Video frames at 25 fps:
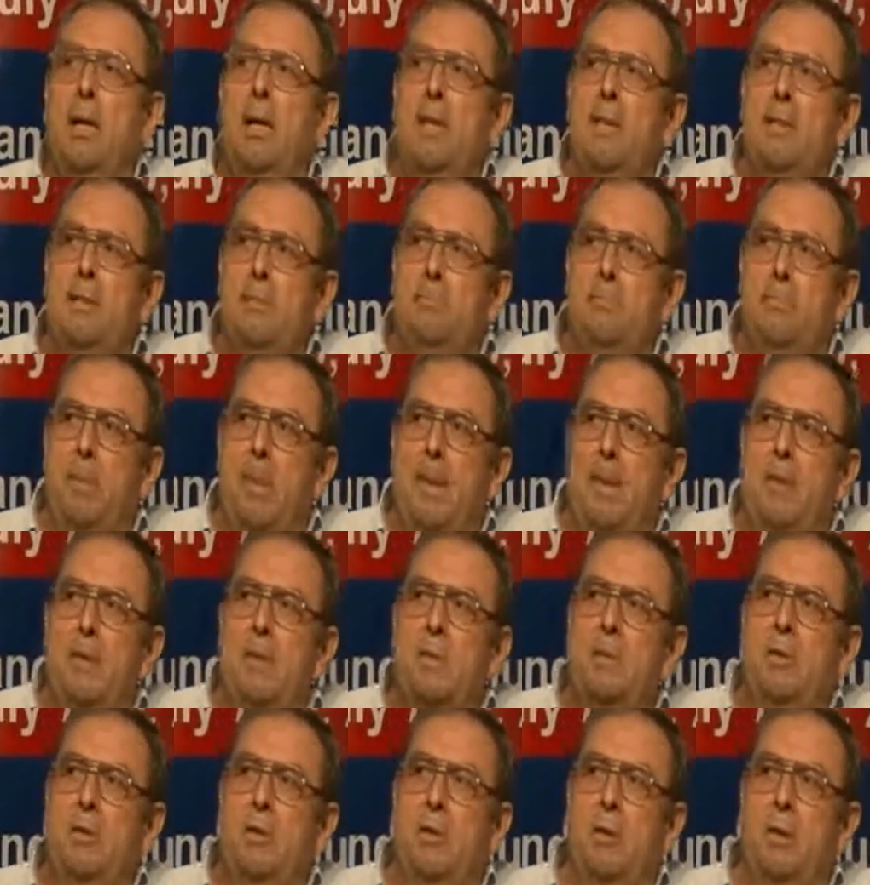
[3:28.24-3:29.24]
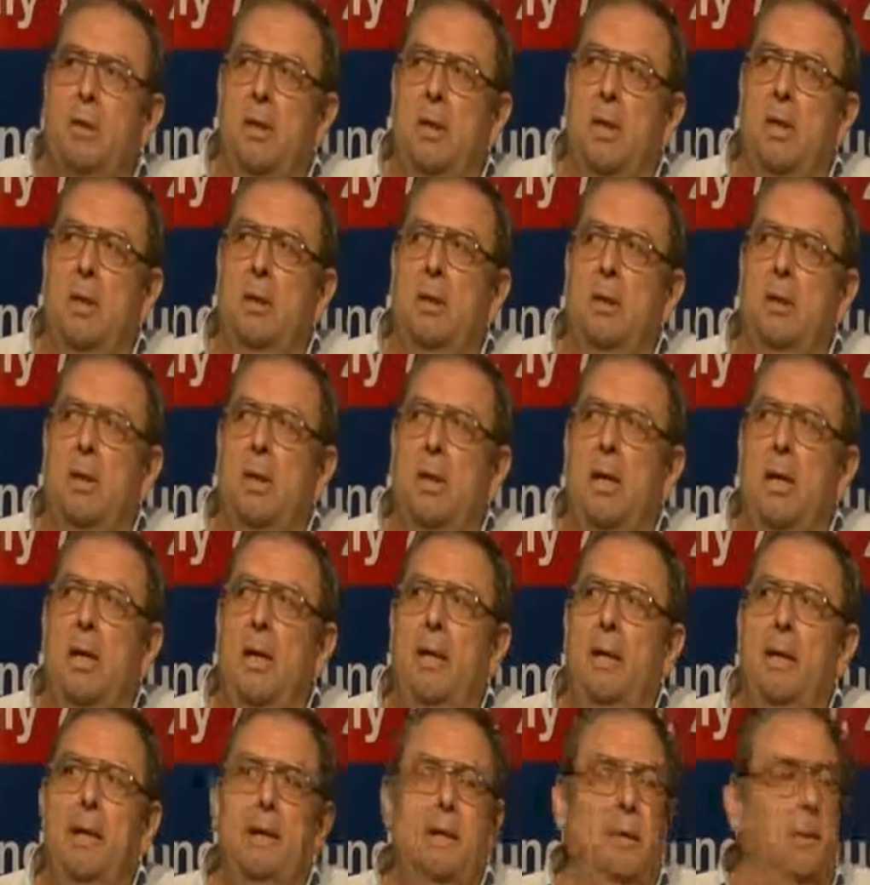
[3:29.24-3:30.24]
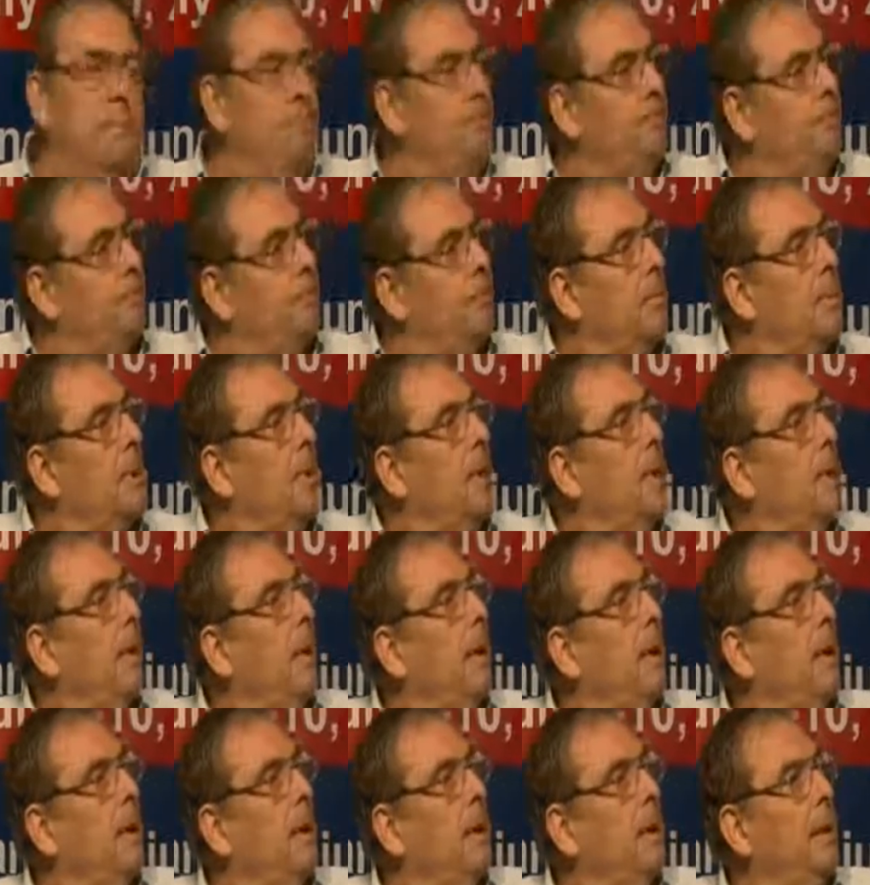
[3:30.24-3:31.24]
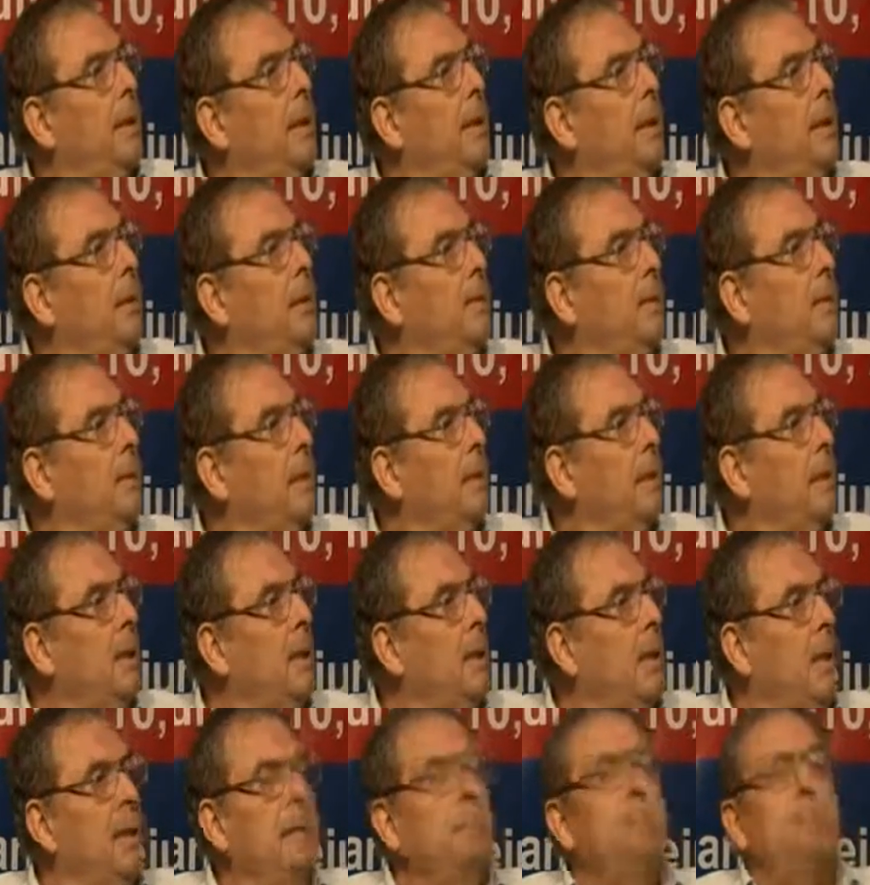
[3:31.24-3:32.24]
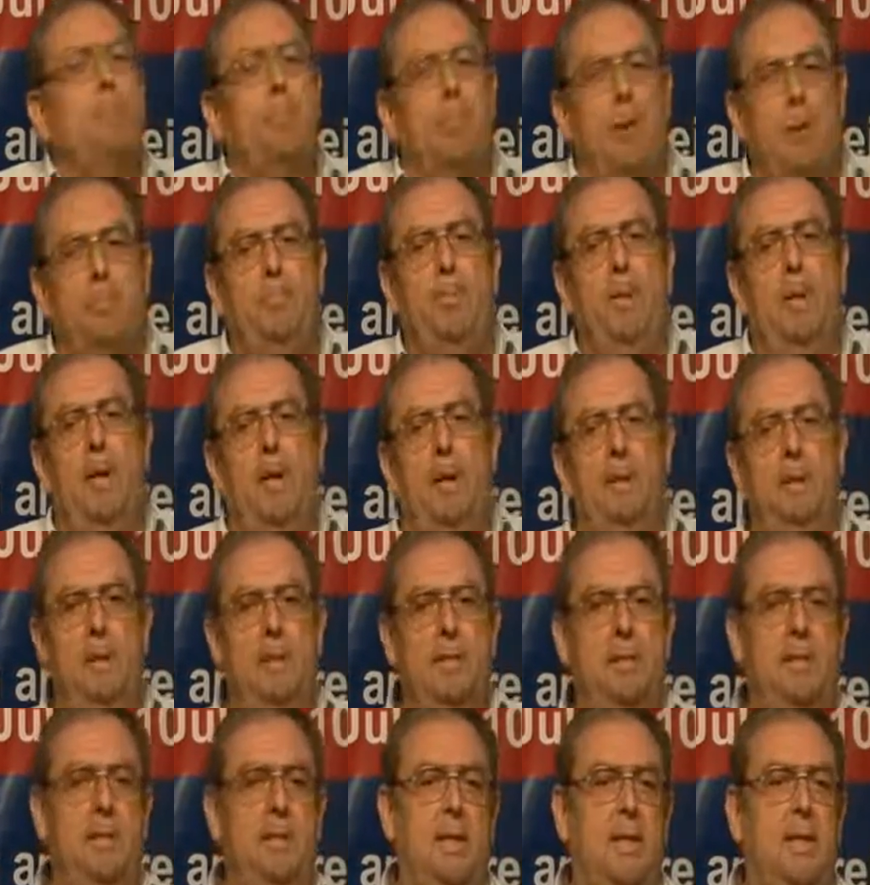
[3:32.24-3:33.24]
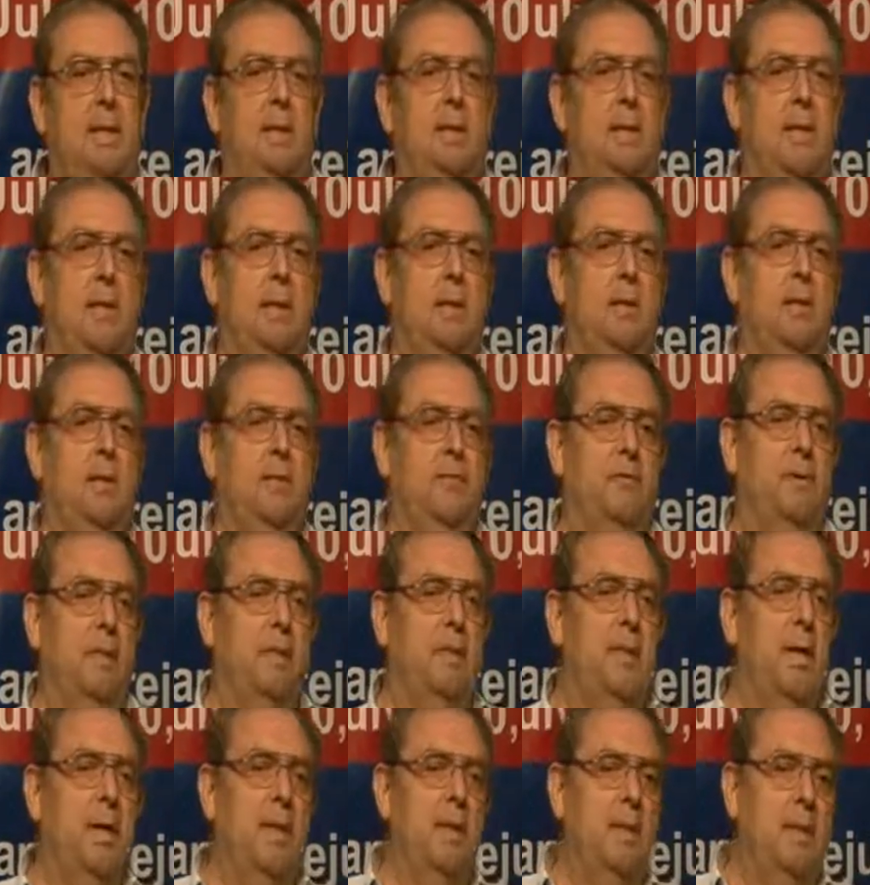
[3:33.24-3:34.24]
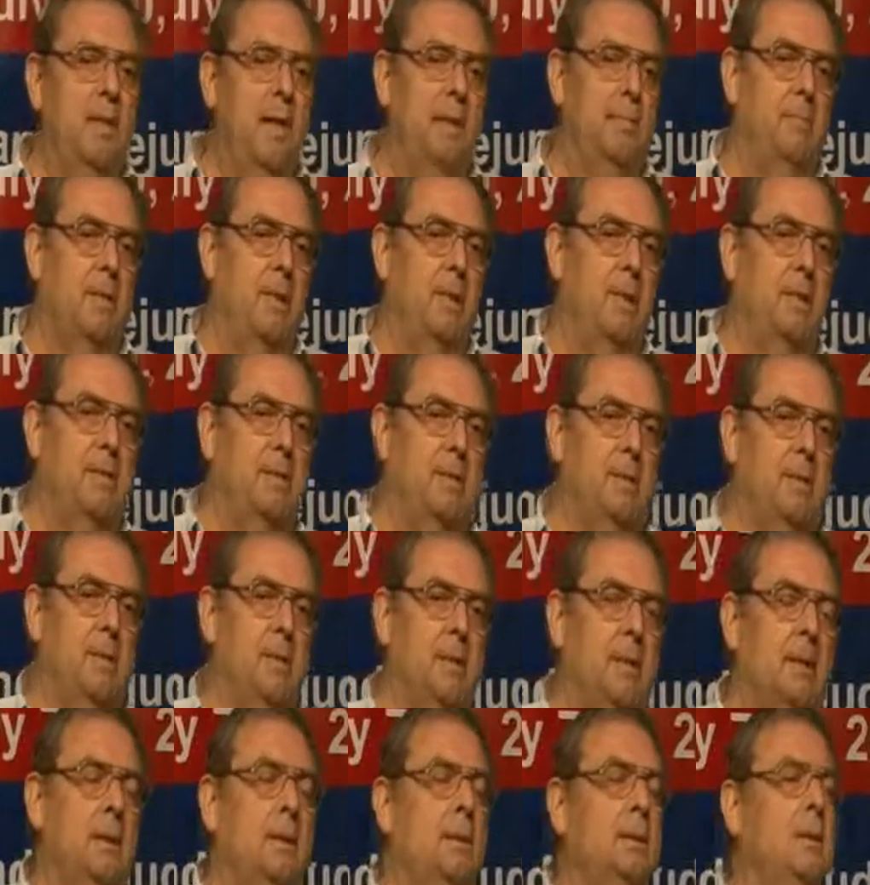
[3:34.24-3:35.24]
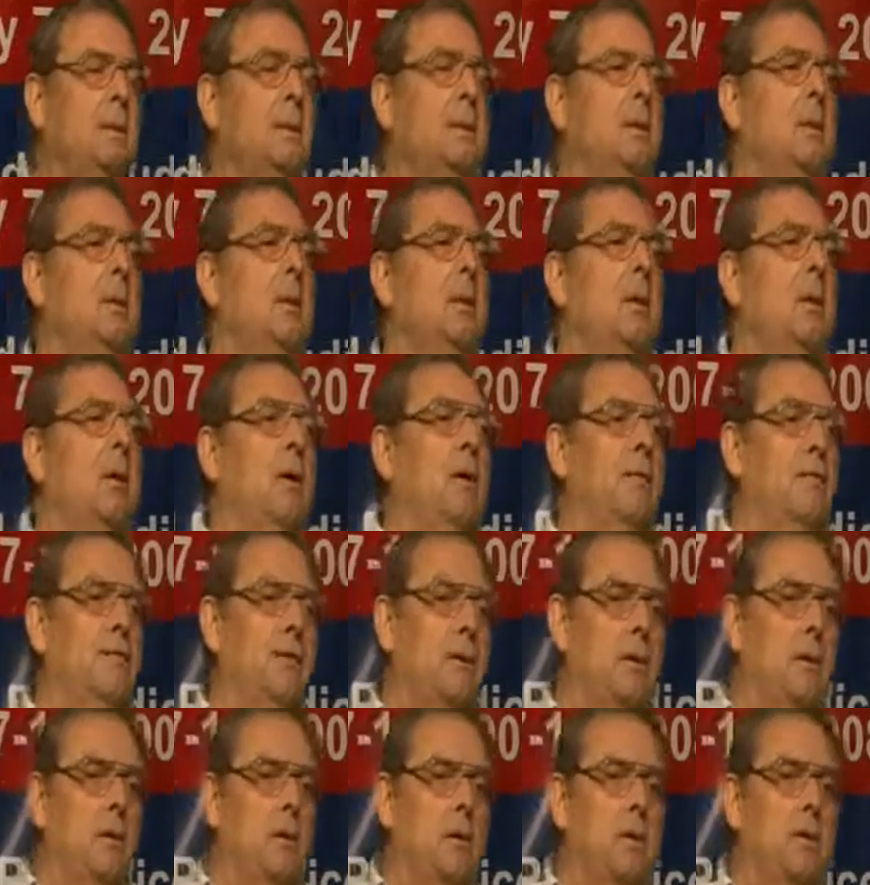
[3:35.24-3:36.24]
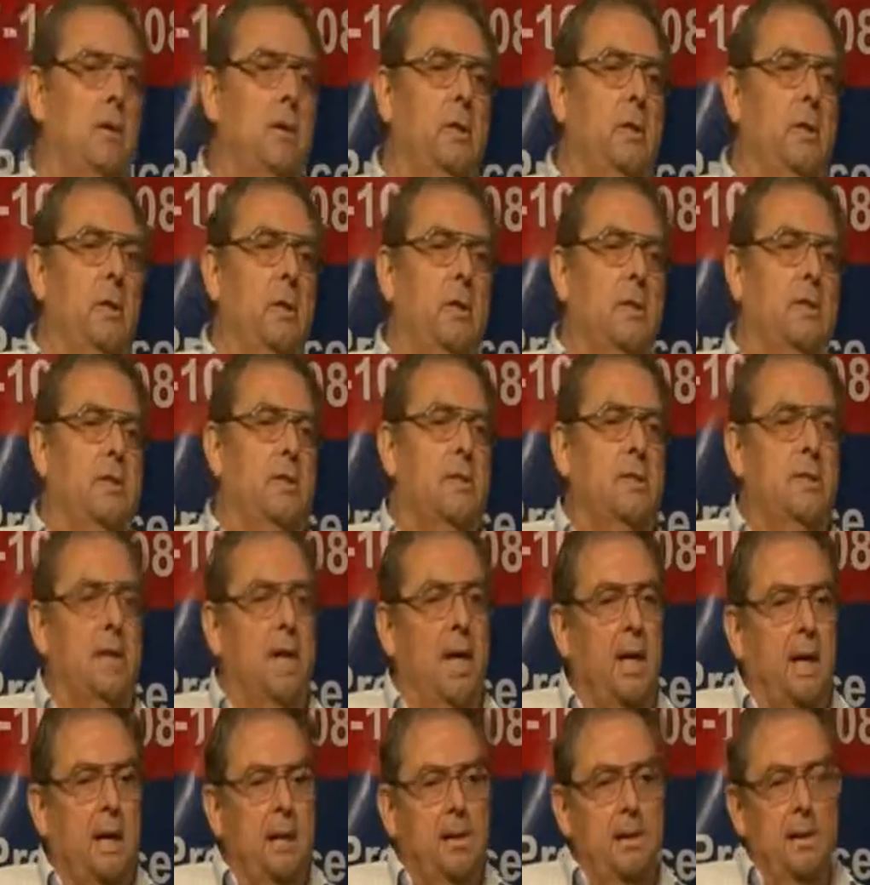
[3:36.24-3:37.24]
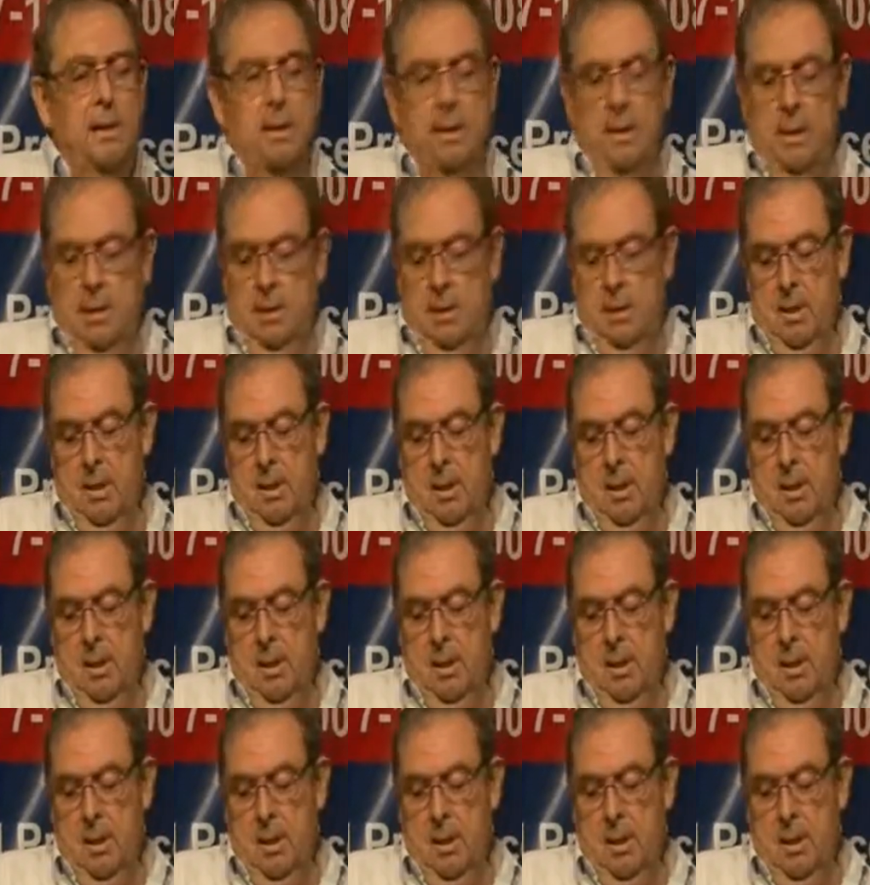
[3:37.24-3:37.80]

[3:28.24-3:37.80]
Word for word: is based on a, on a uh, improper understanding of the dynamics of an ordinary society.